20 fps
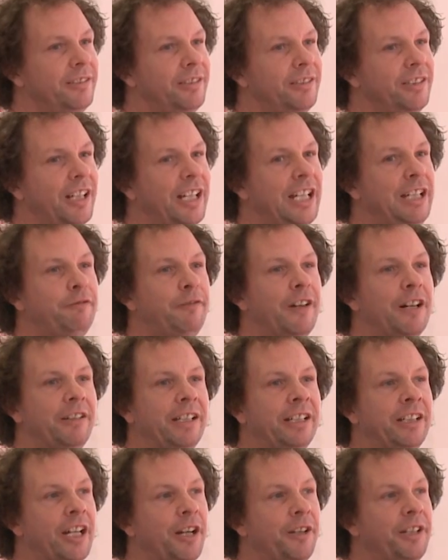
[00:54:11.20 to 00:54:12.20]
that he felt
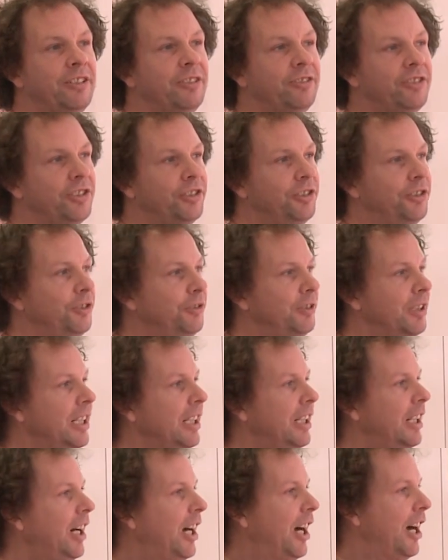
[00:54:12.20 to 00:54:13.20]
in going to
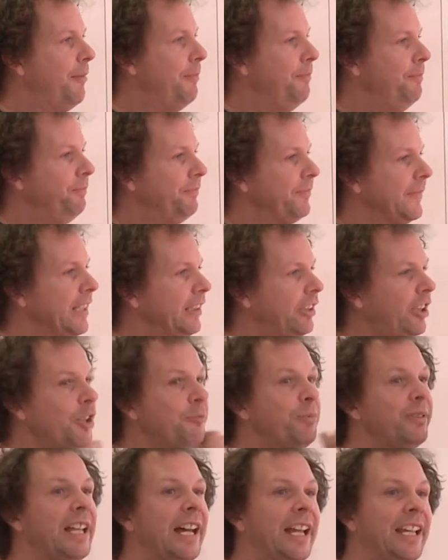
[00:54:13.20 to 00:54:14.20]

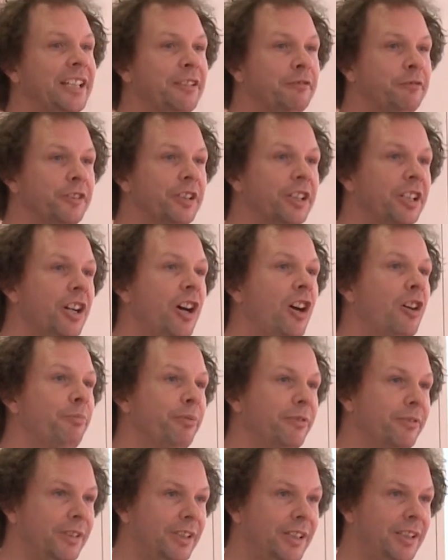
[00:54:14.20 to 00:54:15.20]
Copenhagen for the COP,
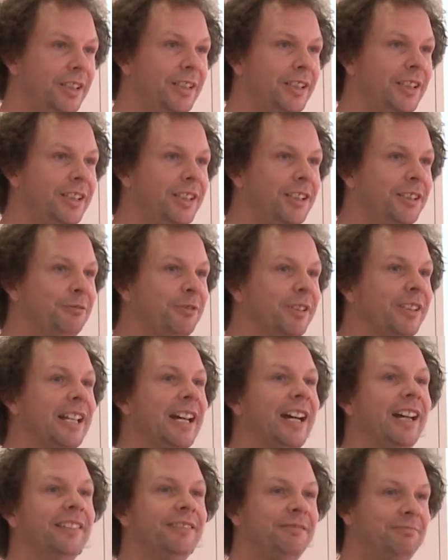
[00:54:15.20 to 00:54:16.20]
when
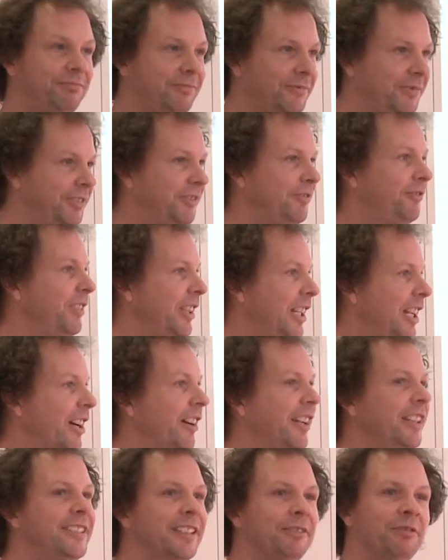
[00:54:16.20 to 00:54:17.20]
that,
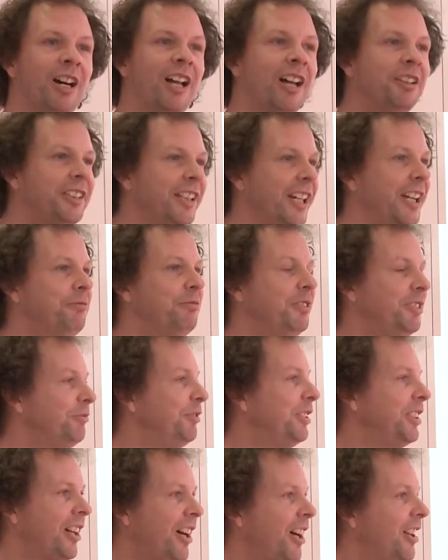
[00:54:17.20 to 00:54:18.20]
he said, well, okay, we
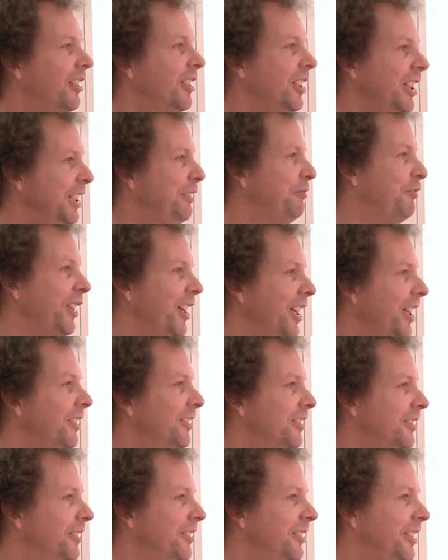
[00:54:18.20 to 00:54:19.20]
can't leave it.
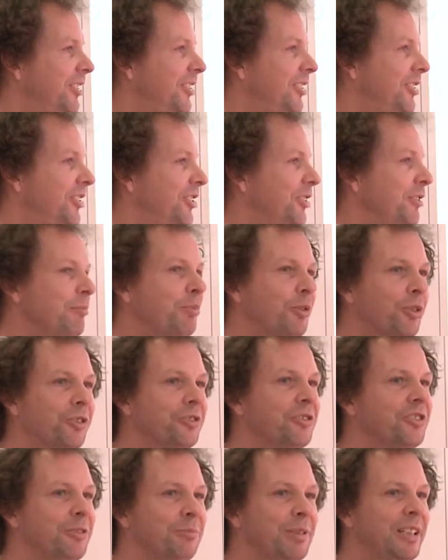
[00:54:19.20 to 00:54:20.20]
This is too
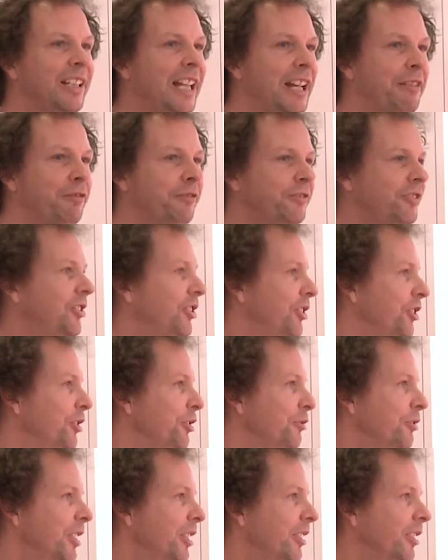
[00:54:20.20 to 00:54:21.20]
important to be left
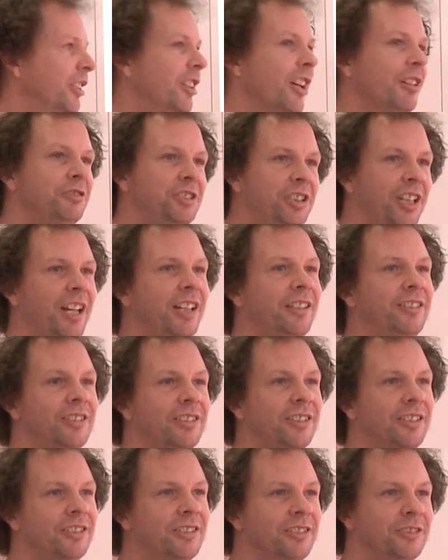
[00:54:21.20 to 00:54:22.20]
to
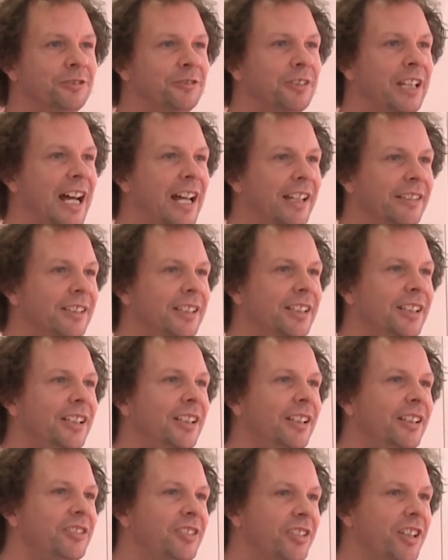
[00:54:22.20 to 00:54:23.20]
negotiators and all that
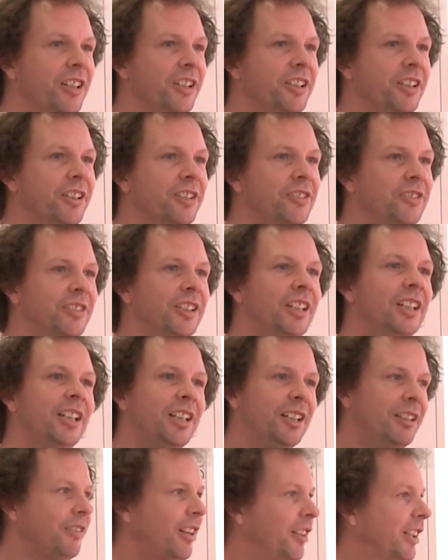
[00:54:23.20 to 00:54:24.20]
circus.
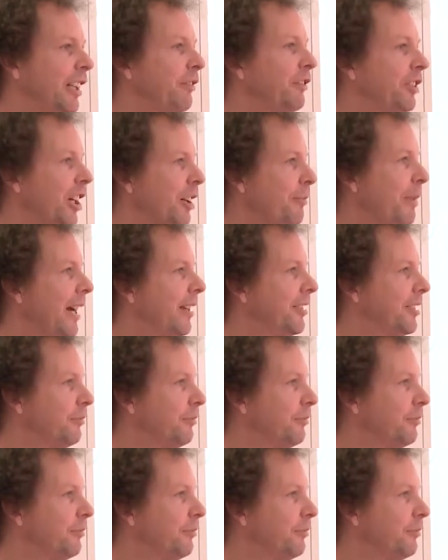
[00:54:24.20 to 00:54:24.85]
I'm going to have to go back to